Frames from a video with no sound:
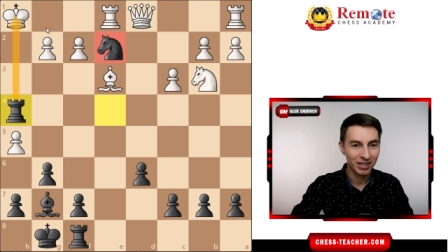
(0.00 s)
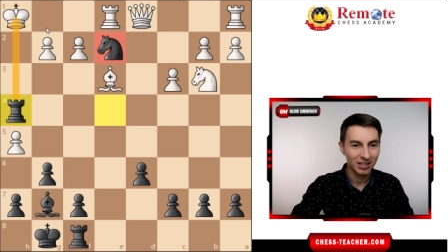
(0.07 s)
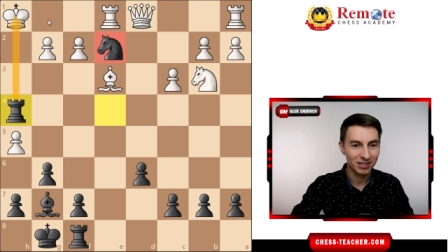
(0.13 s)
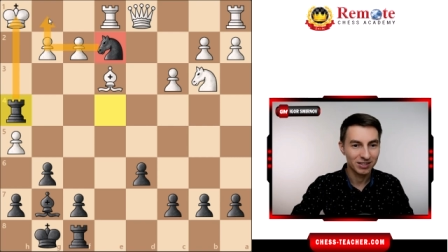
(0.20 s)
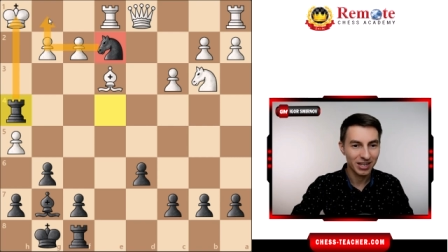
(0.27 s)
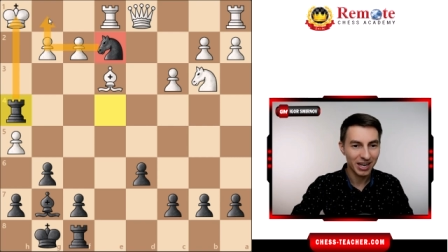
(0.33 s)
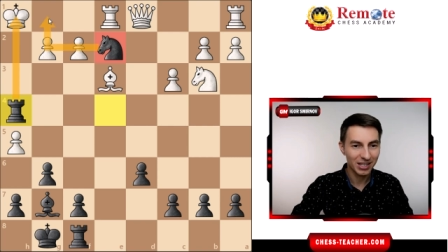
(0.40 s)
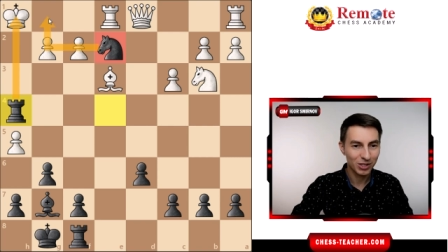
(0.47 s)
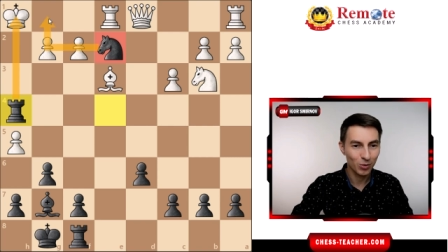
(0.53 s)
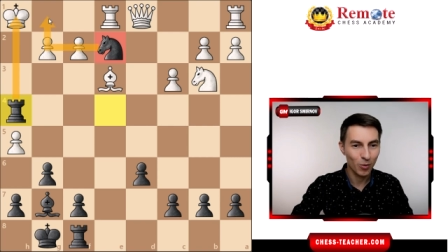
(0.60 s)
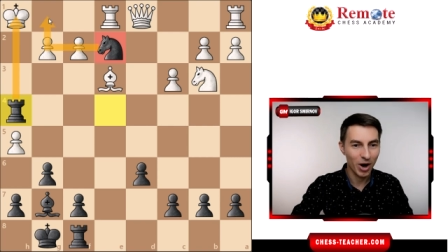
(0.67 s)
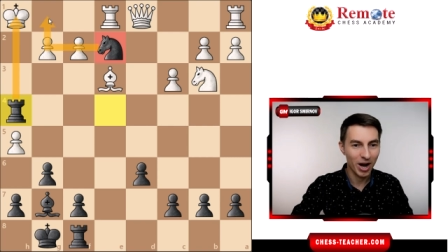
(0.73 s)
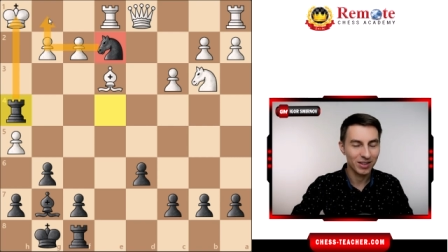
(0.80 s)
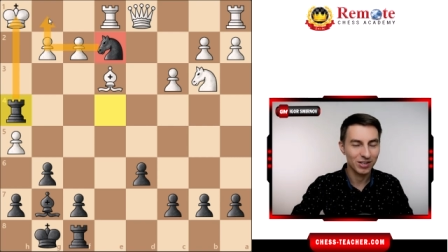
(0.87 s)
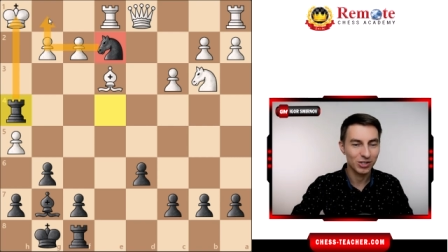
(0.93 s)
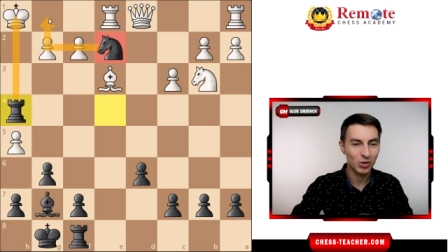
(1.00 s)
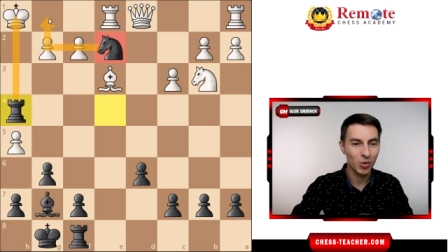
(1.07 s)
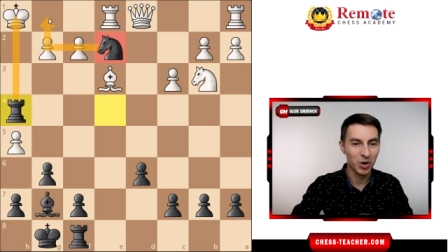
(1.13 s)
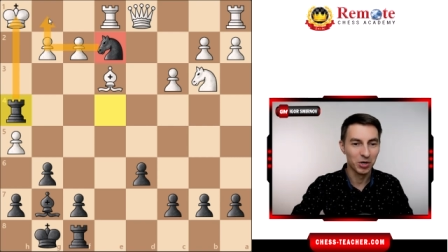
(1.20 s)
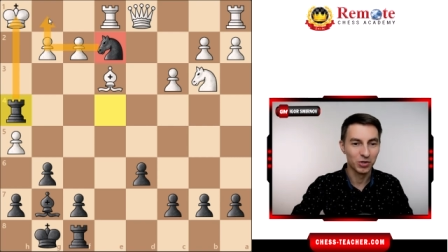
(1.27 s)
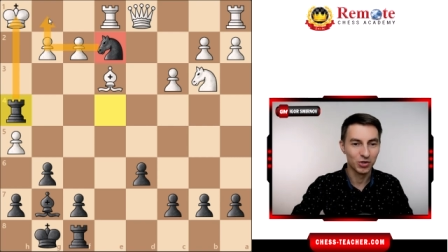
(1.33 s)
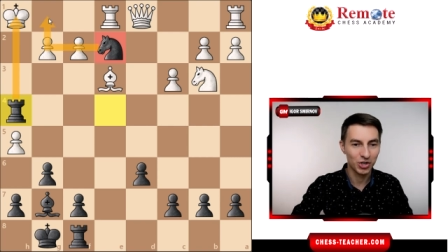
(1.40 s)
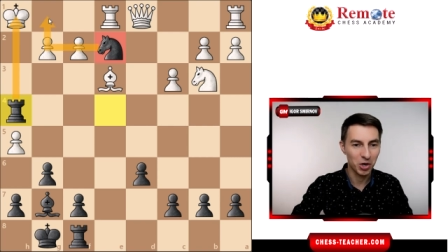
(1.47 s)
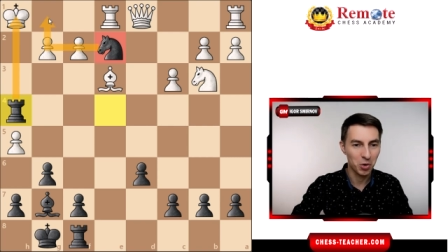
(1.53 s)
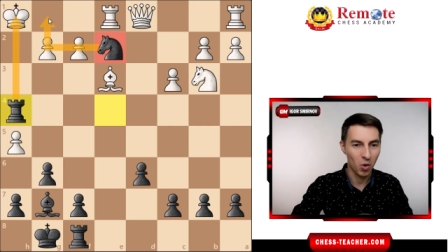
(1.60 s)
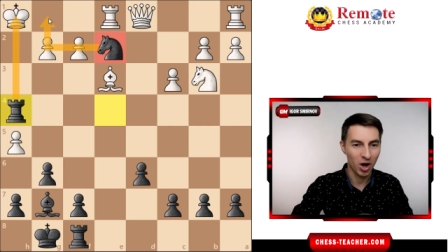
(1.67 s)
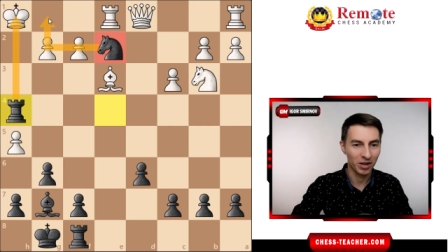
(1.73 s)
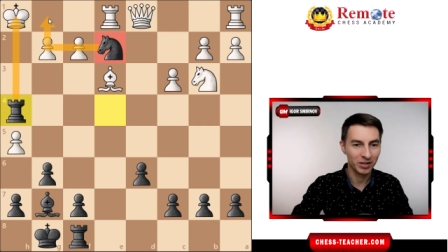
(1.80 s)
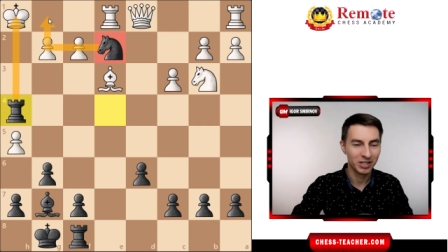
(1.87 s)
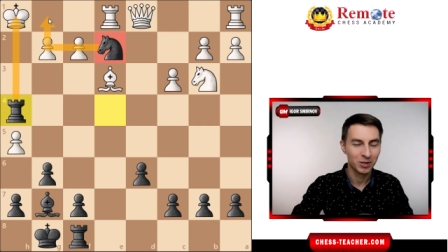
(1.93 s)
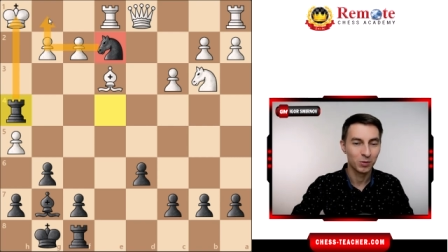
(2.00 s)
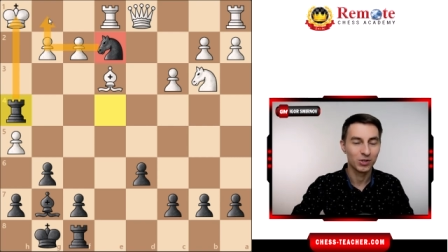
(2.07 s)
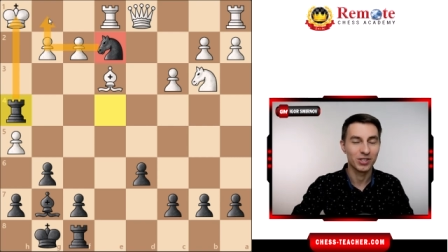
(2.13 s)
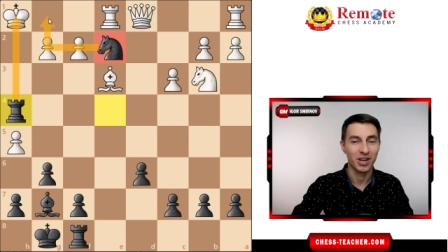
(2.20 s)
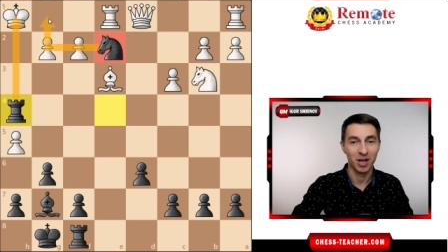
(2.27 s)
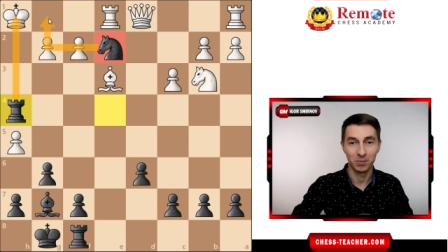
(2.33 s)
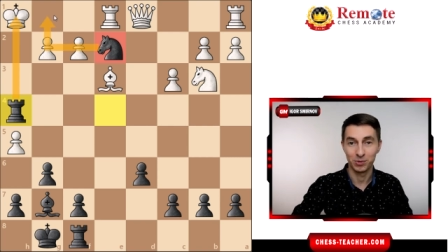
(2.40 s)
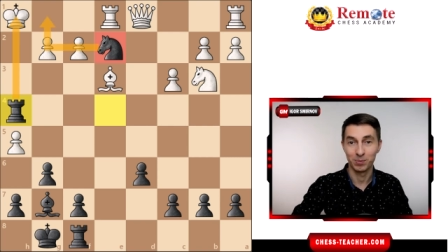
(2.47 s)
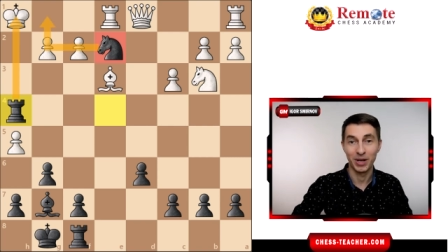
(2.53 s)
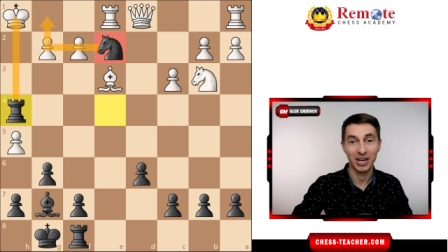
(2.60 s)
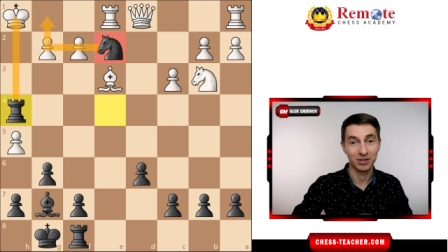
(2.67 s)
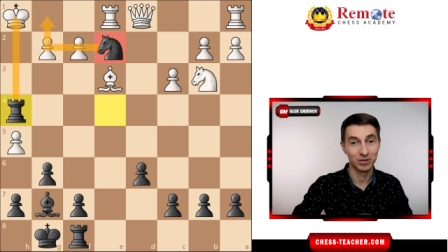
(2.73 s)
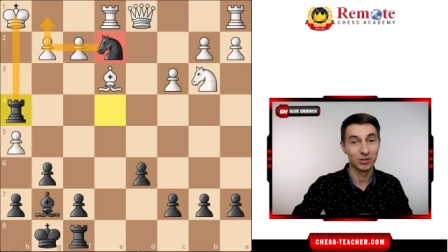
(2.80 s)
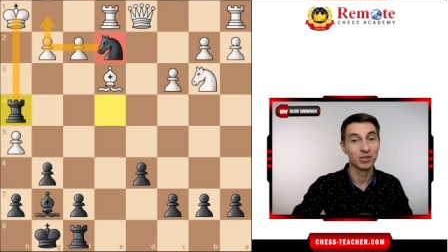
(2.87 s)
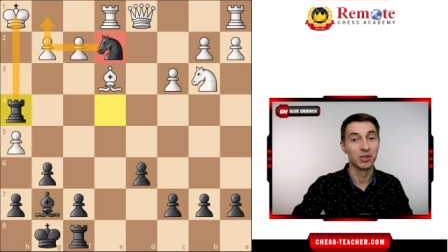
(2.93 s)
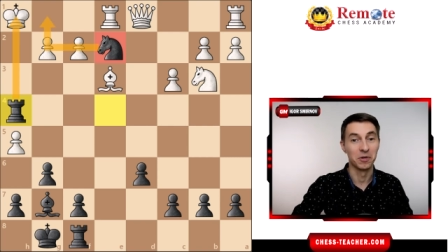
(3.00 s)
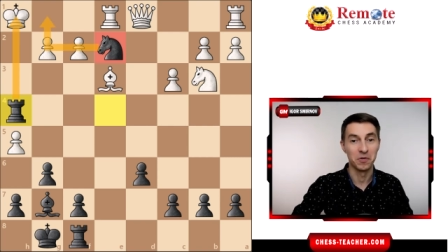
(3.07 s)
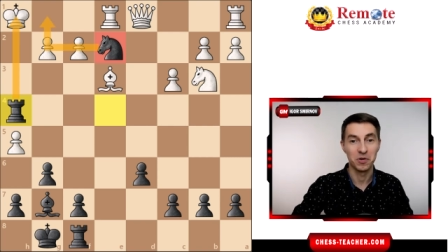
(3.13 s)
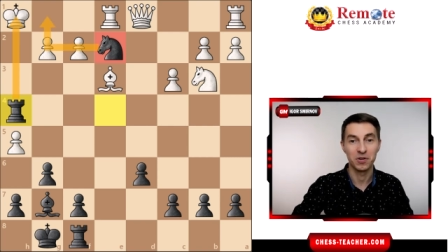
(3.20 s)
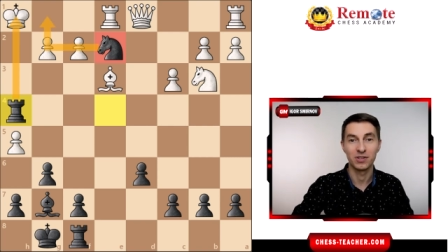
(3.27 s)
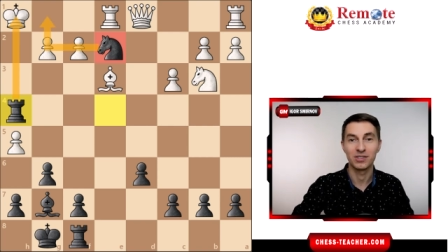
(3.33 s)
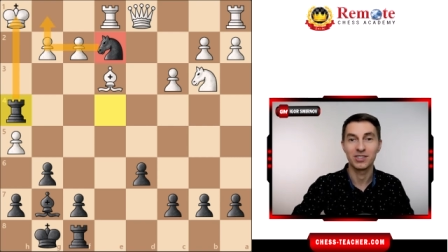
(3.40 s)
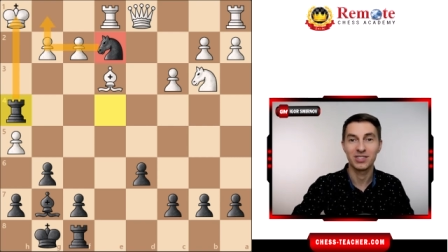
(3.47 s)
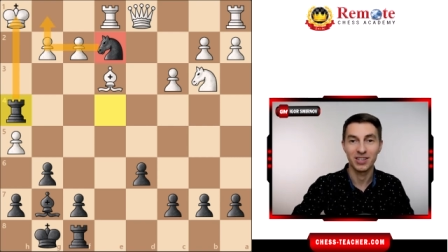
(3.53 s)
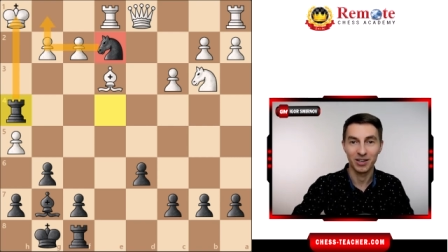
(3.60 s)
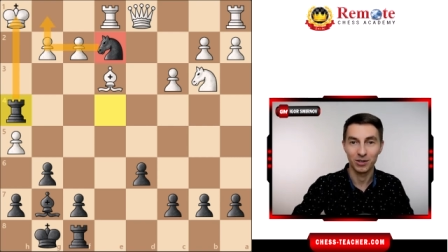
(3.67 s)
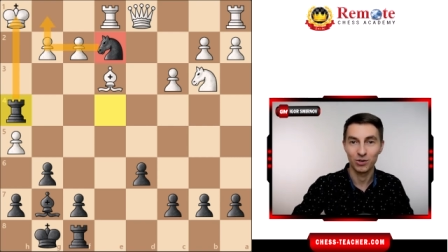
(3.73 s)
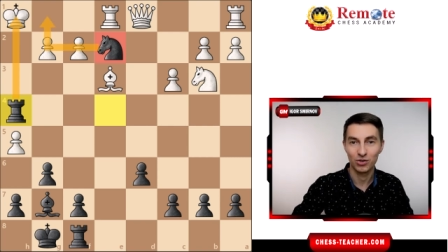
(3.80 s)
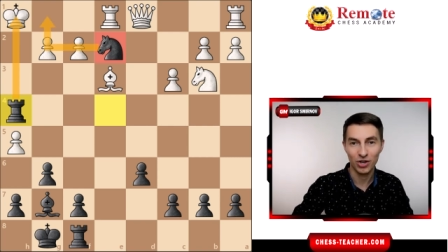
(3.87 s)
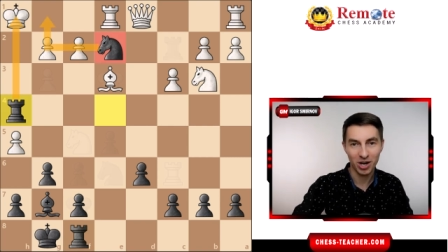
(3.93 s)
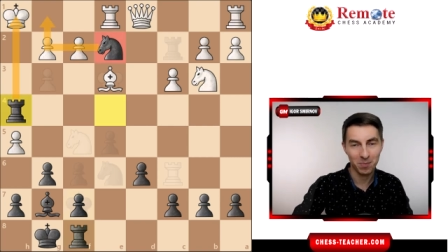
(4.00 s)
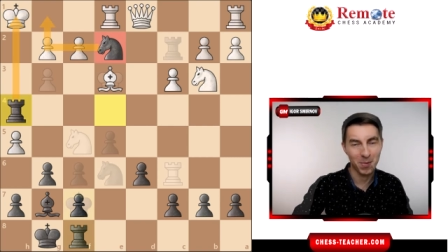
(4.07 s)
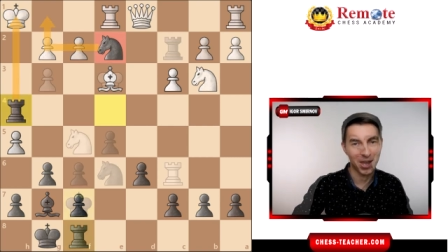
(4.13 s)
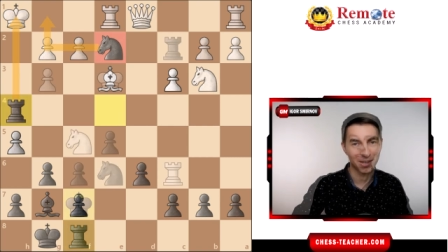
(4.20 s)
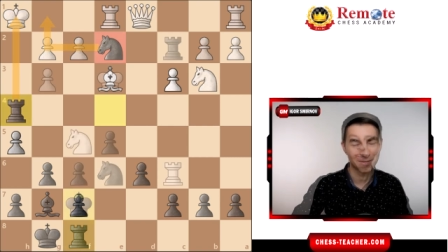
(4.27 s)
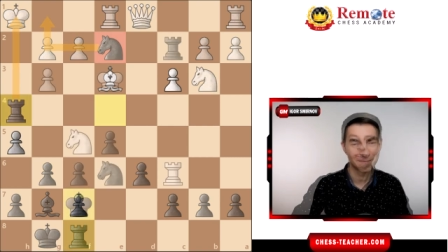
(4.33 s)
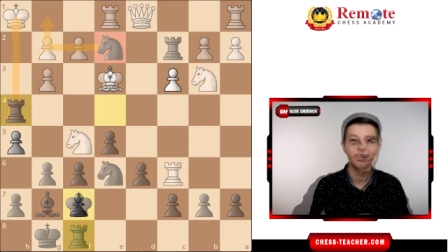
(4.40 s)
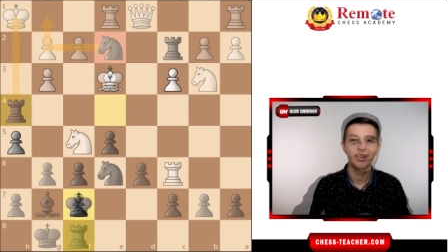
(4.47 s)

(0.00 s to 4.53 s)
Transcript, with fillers: takes away the square g1, which helps black to deliver this stunning checkmate.